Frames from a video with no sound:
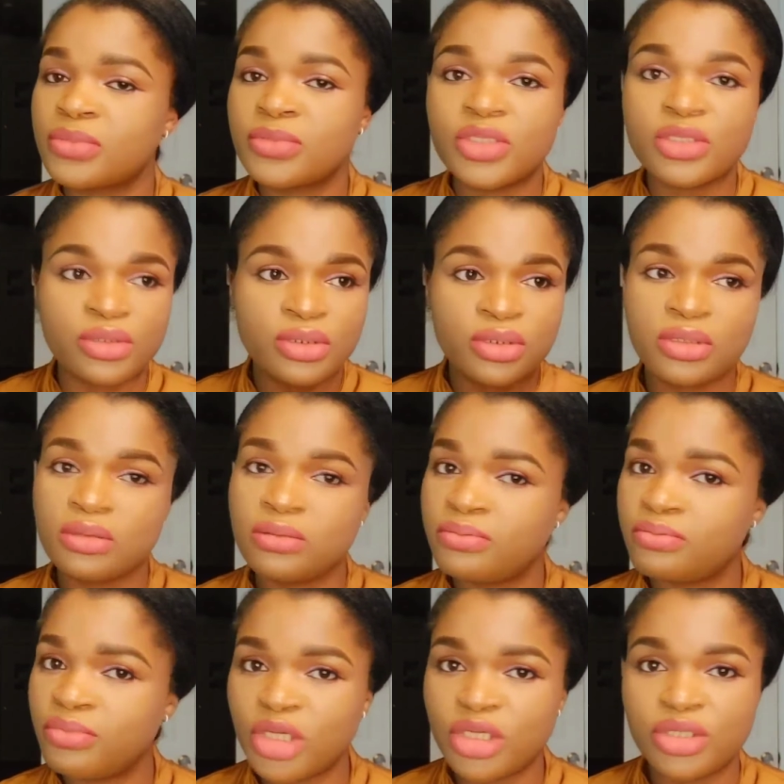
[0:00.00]
Just
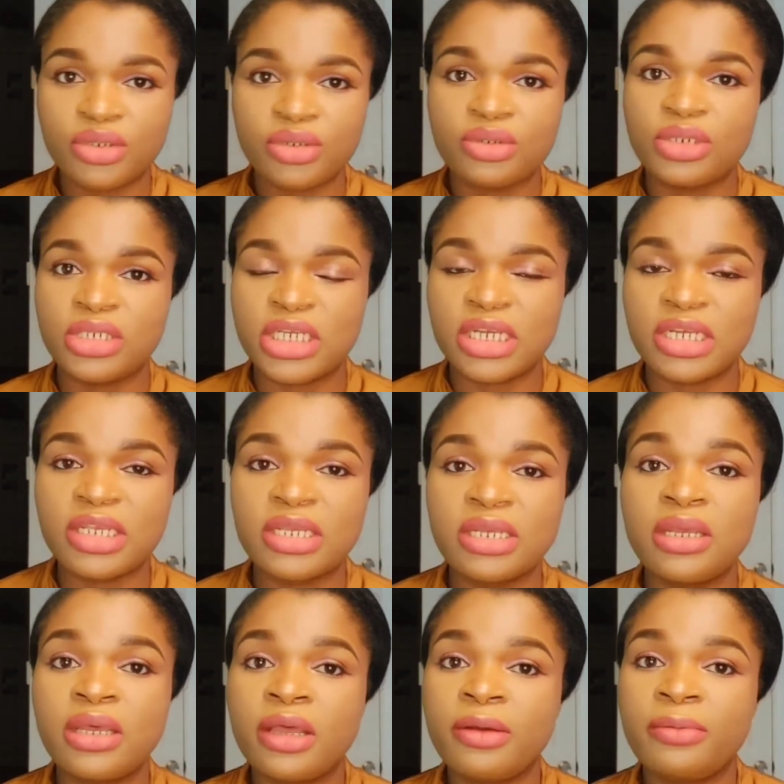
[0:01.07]
make sure to check
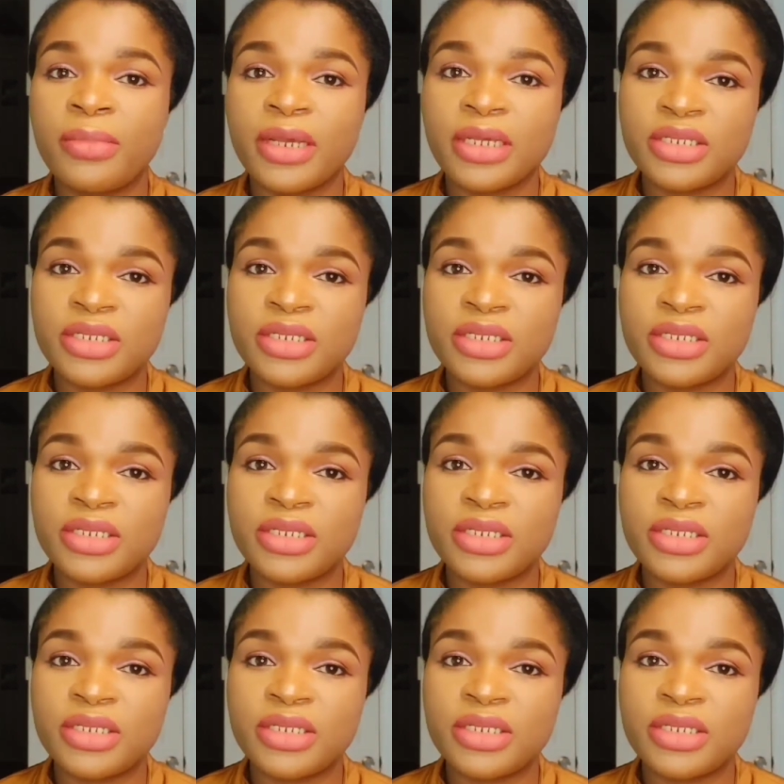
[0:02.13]
my